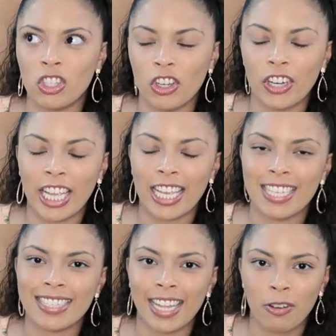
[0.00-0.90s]
during
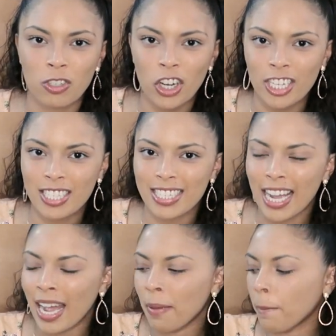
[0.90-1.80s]
his language arts
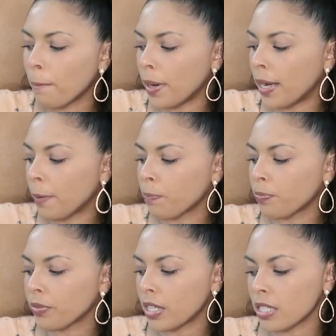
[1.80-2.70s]
time, but
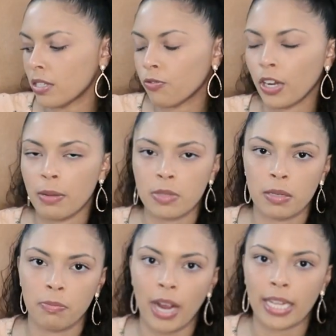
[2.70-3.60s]
this is for him
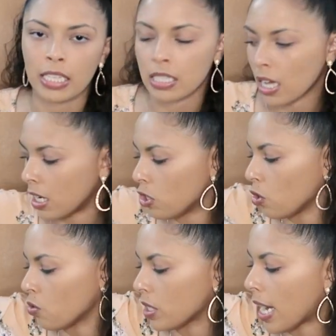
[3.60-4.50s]
to practice on his
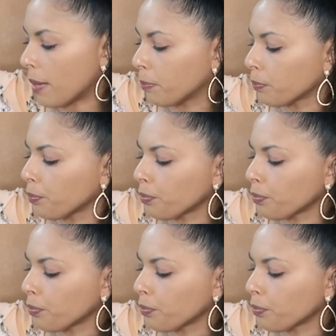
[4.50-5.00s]
own time.